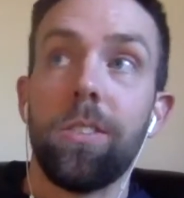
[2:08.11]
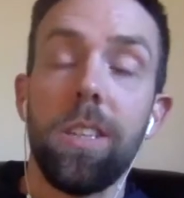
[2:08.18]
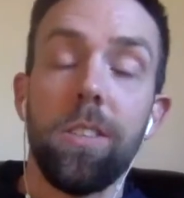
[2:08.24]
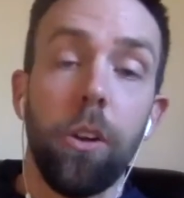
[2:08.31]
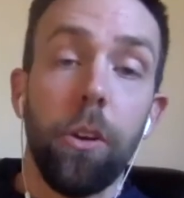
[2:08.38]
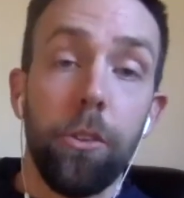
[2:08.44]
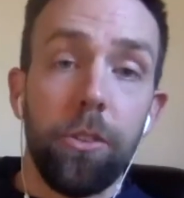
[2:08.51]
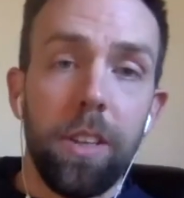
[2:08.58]

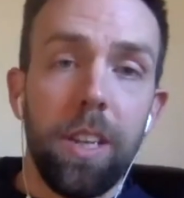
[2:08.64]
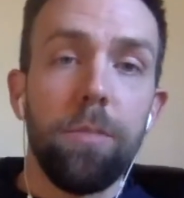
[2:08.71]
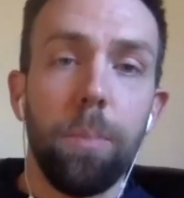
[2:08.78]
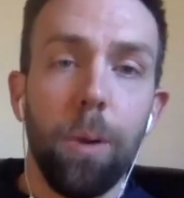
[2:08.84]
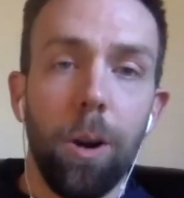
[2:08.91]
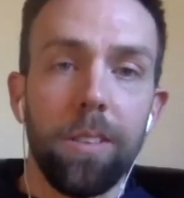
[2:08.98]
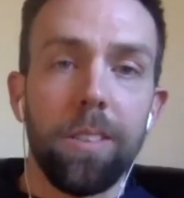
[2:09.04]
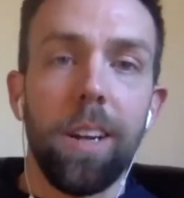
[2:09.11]
So Steve
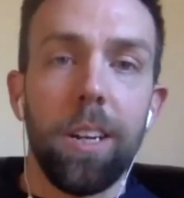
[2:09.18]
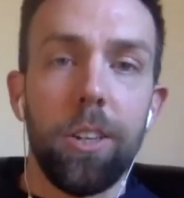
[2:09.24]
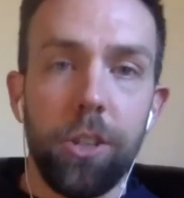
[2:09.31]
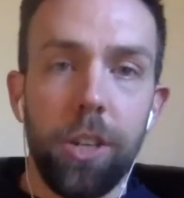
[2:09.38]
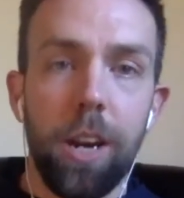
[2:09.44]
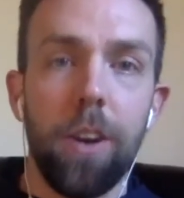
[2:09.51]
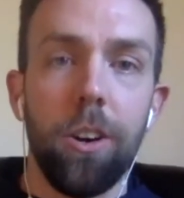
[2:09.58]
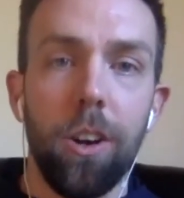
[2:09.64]
Barnes and I
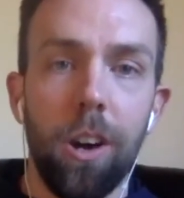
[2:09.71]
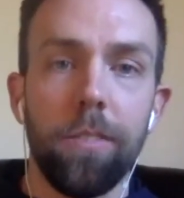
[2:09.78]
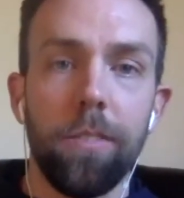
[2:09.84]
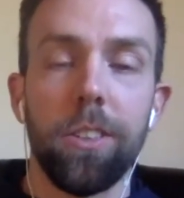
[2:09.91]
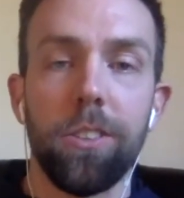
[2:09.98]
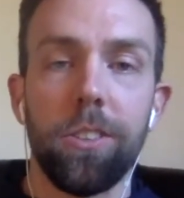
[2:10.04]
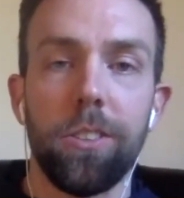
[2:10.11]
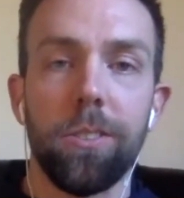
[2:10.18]
share an
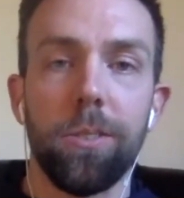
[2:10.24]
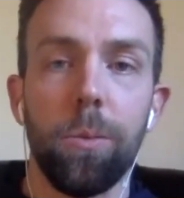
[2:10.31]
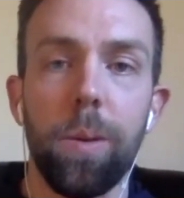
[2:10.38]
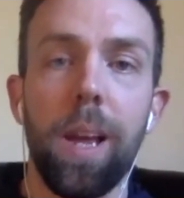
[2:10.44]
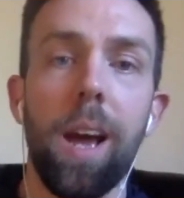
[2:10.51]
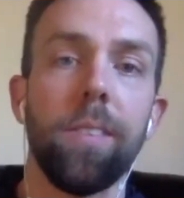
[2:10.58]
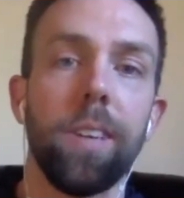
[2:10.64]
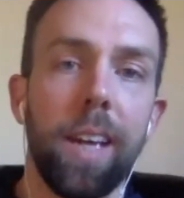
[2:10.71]
office. We
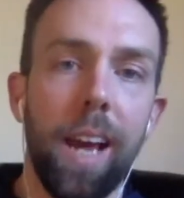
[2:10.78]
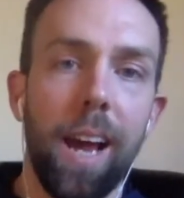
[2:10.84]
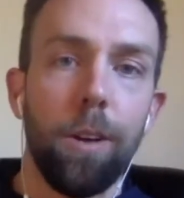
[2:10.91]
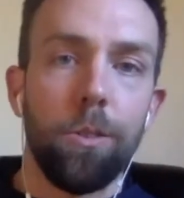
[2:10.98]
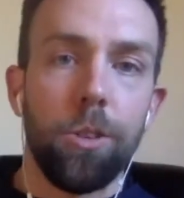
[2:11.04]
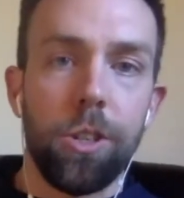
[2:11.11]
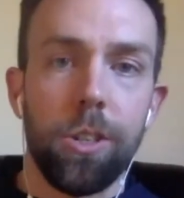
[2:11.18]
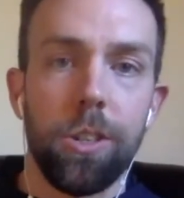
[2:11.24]
have a
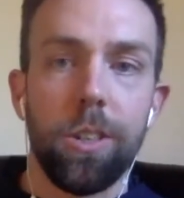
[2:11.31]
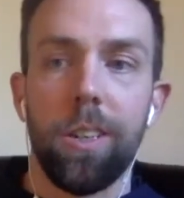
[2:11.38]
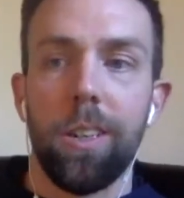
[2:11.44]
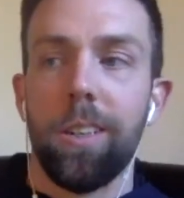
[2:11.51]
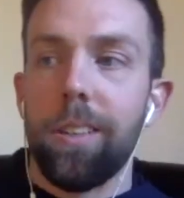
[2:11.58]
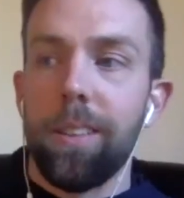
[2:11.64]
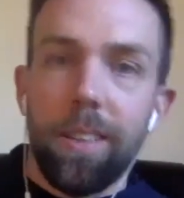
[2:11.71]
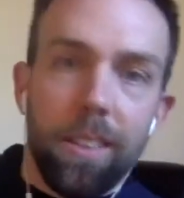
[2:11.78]
couch
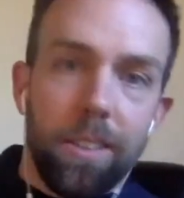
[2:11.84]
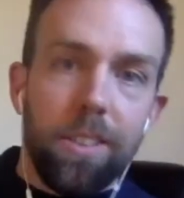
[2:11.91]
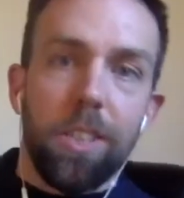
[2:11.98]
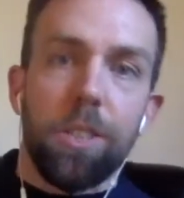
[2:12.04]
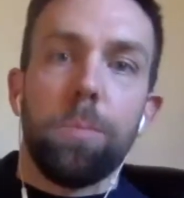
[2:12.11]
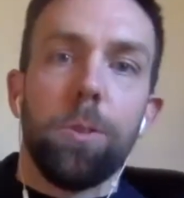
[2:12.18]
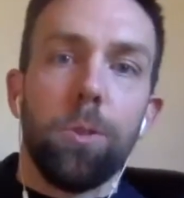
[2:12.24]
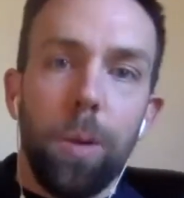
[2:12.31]
that
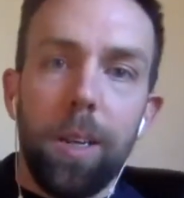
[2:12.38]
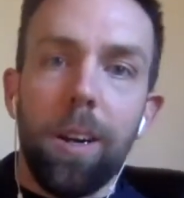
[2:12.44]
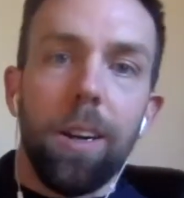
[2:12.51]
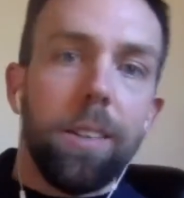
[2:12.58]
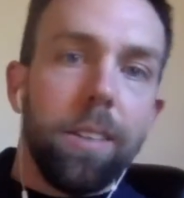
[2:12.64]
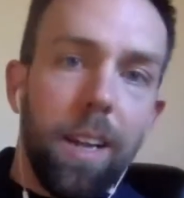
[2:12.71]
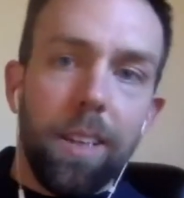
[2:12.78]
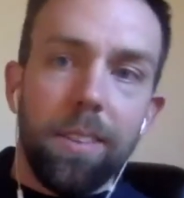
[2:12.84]
sits between our
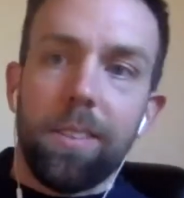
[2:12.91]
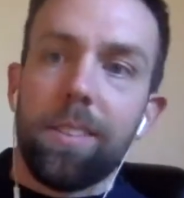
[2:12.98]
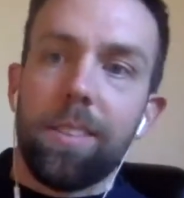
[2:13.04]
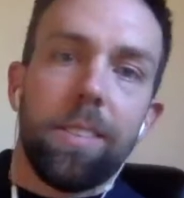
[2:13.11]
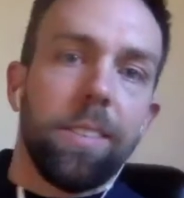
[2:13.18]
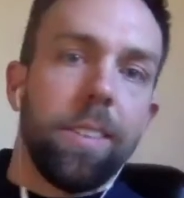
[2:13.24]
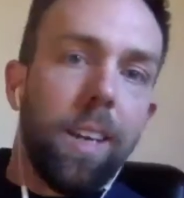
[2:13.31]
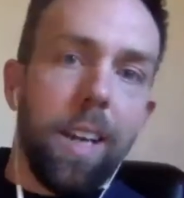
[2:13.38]
desks.
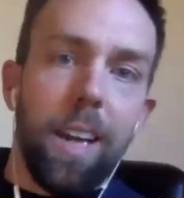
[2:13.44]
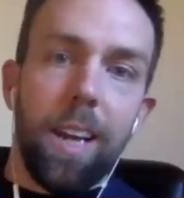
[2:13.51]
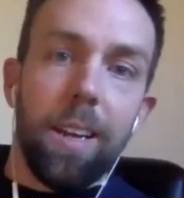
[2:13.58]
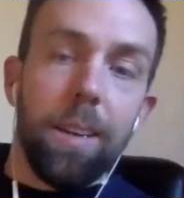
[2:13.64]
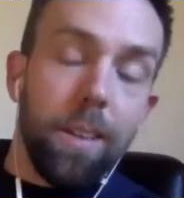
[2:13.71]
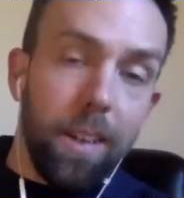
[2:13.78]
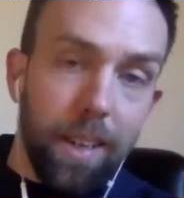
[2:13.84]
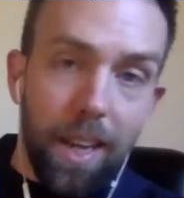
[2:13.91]

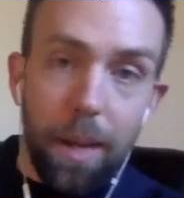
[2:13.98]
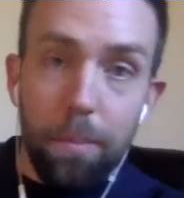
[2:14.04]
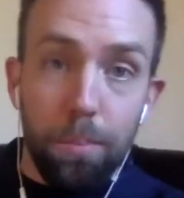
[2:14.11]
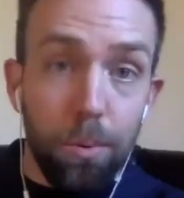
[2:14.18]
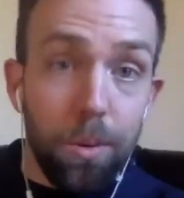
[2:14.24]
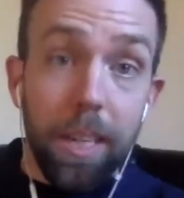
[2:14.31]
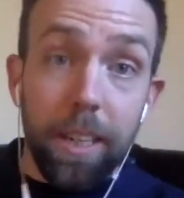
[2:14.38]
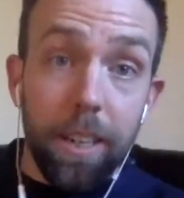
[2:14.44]
And again,
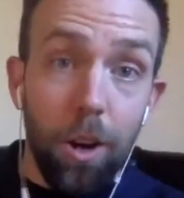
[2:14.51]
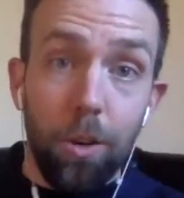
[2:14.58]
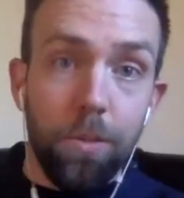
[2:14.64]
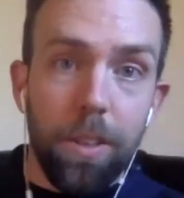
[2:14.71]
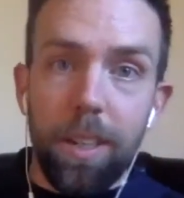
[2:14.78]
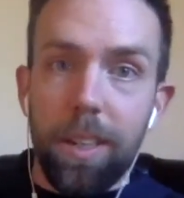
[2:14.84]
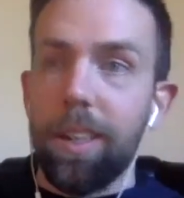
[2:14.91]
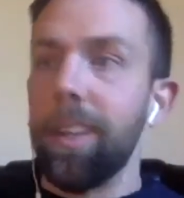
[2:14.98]

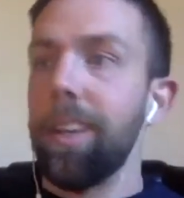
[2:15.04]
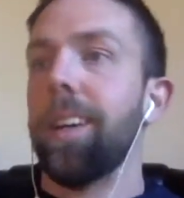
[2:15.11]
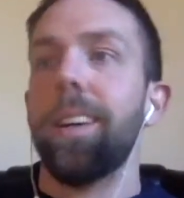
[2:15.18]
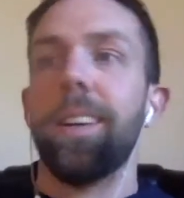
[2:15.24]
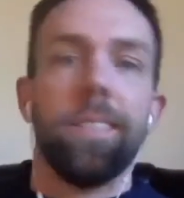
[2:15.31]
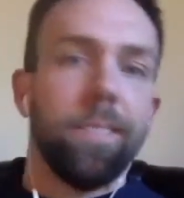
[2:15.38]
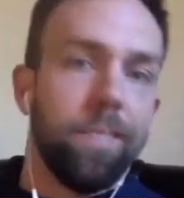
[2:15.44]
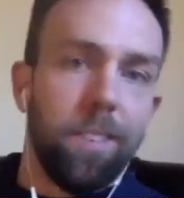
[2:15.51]
pre-COVID,
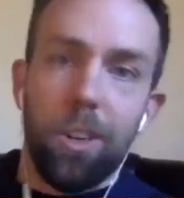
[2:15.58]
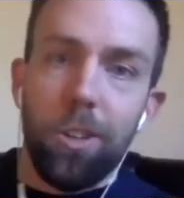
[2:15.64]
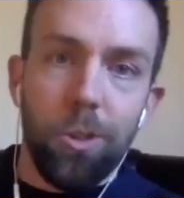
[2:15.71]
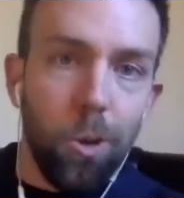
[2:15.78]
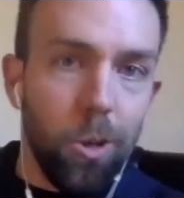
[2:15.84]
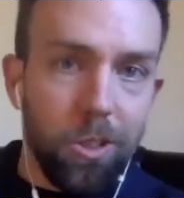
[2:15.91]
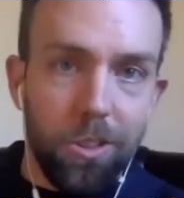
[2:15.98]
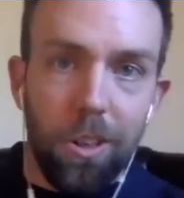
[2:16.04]
our
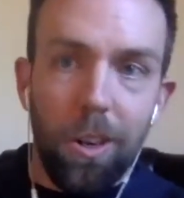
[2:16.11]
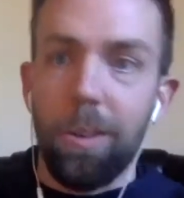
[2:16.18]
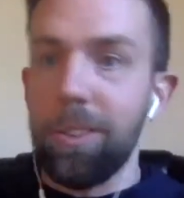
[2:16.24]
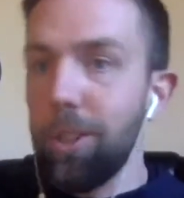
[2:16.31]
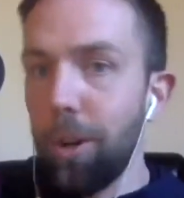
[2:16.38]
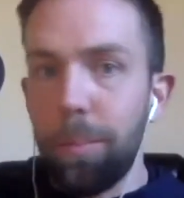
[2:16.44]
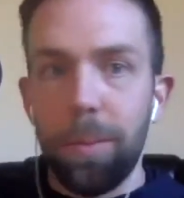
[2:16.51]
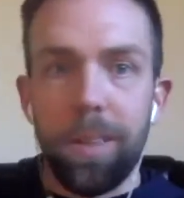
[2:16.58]
doors are always
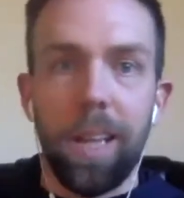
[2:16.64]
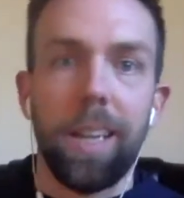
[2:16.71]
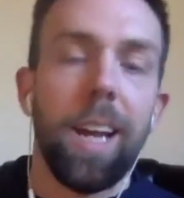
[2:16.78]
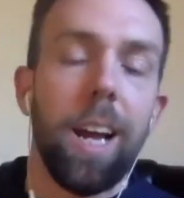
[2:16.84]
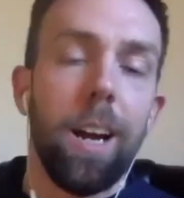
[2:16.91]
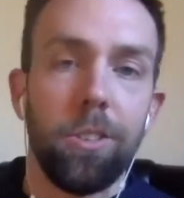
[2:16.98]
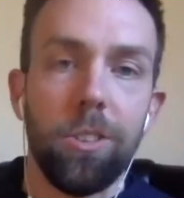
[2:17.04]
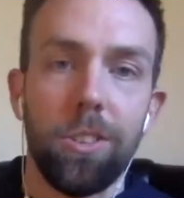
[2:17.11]
open. That
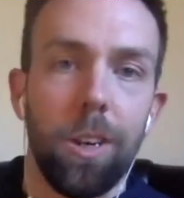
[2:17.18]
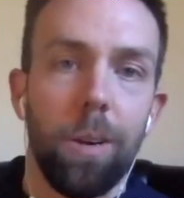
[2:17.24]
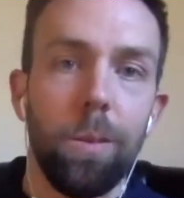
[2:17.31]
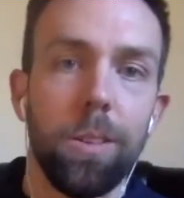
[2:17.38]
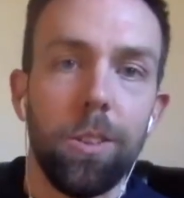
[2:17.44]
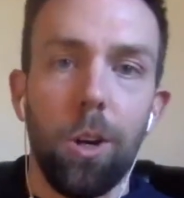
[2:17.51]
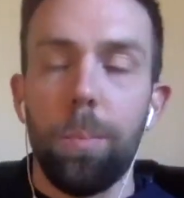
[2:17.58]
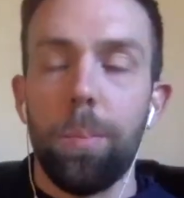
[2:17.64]
couch is
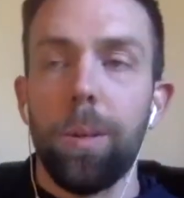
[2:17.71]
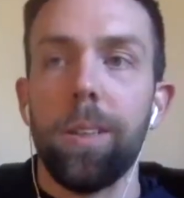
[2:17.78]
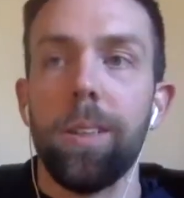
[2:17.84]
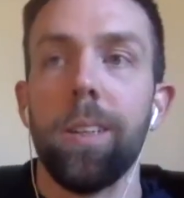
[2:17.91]
always open.